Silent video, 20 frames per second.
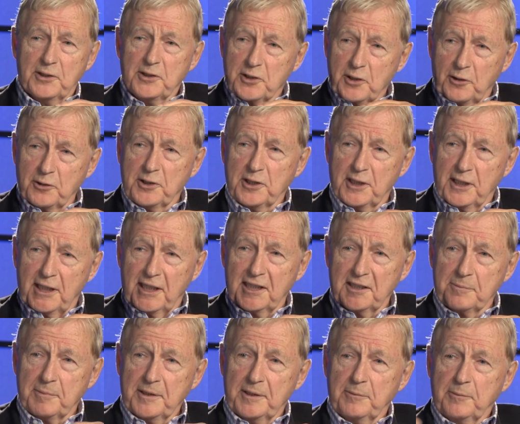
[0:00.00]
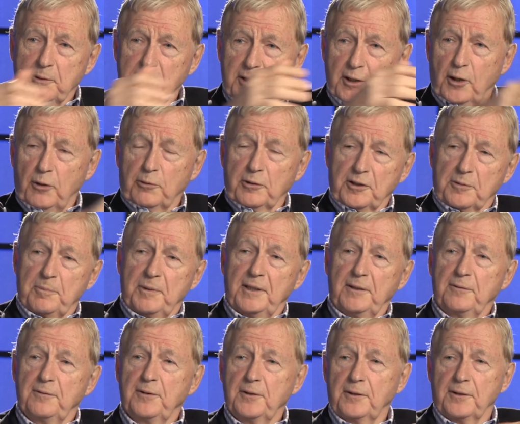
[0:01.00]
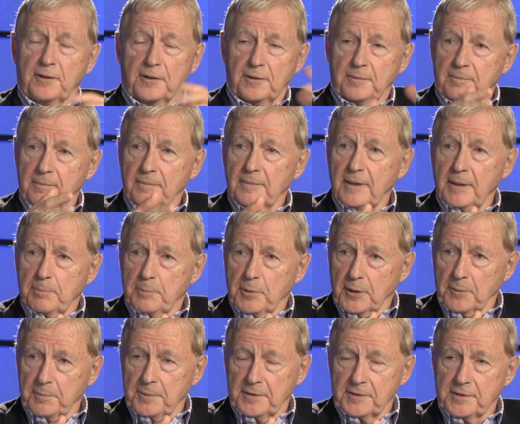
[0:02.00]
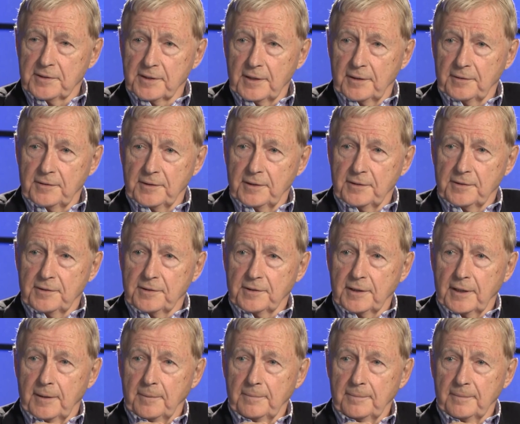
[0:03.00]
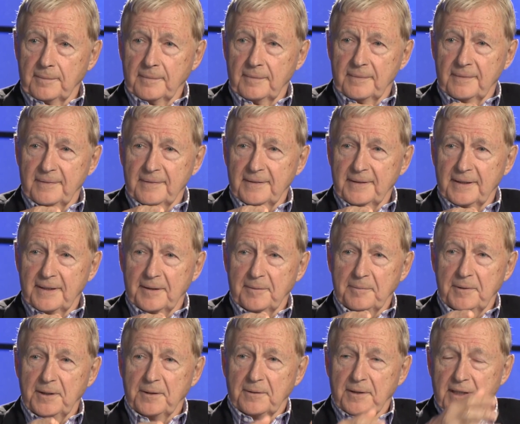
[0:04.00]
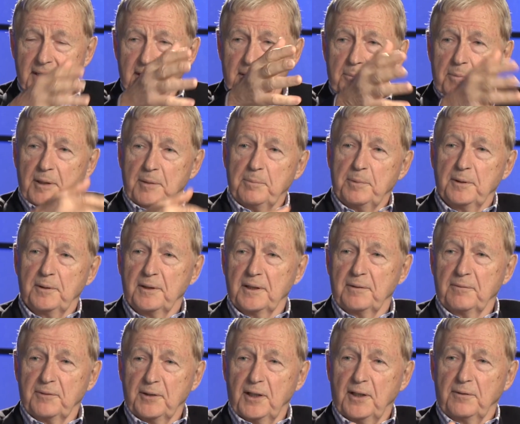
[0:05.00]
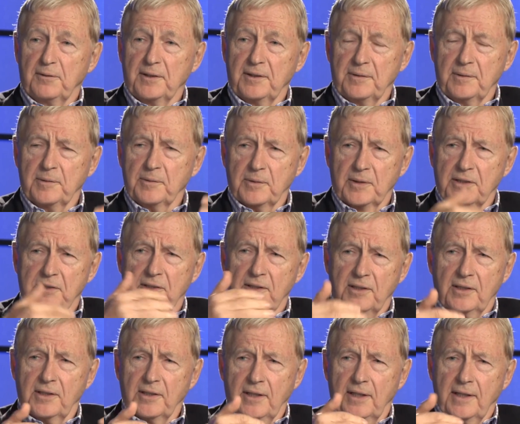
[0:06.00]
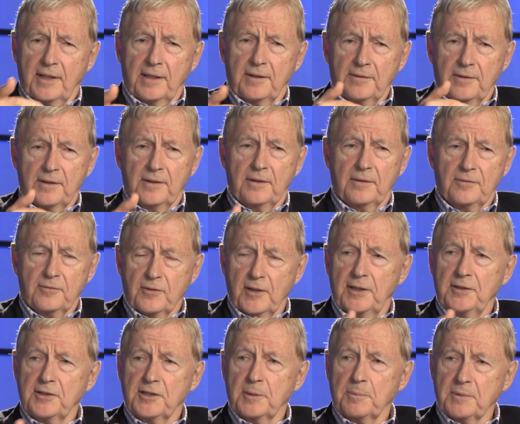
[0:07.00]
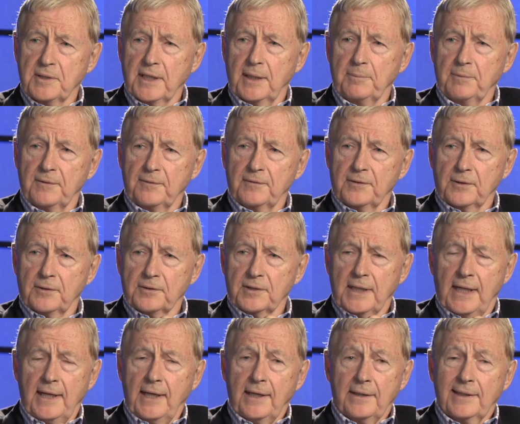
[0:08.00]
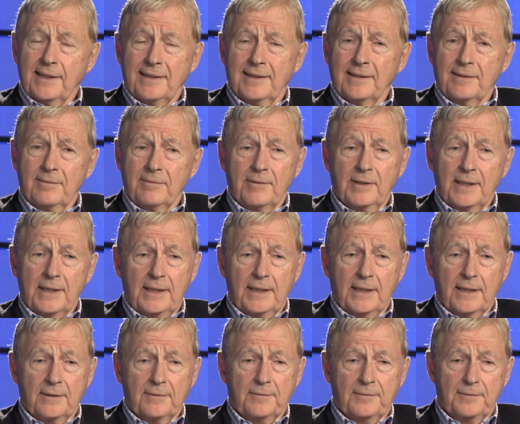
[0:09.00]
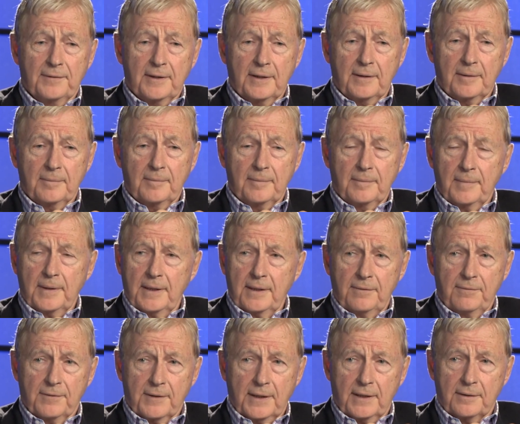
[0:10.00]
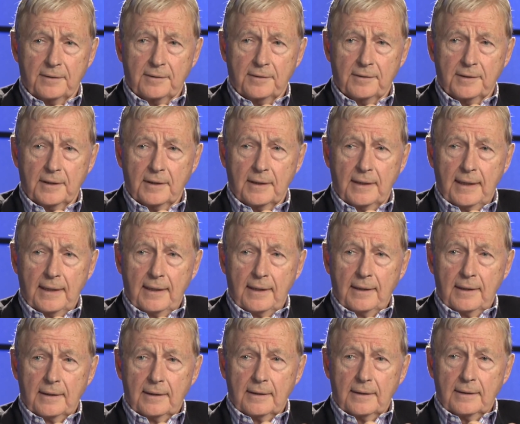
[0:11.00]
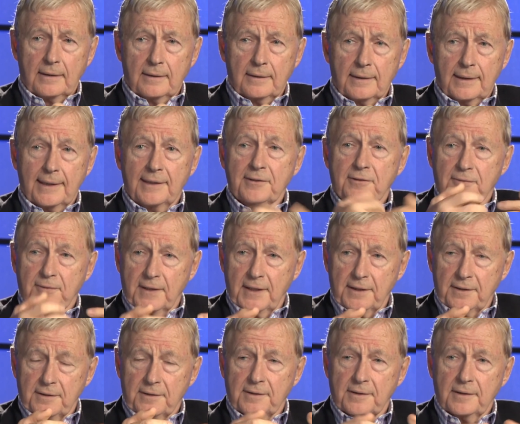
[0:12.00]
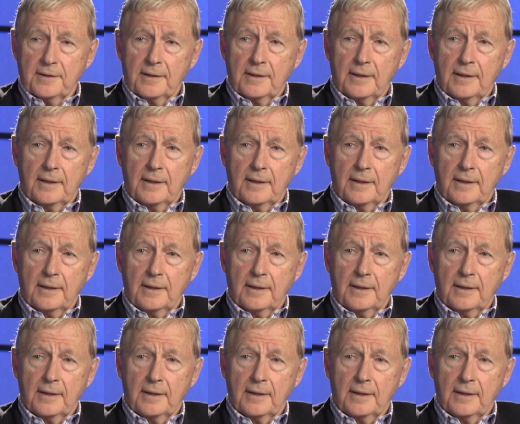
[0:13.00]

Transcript: socialize, but would always be for a purpose, such as you know, getting people involved. It wasn't a friendship type of those. They didn't really have many friends as friends.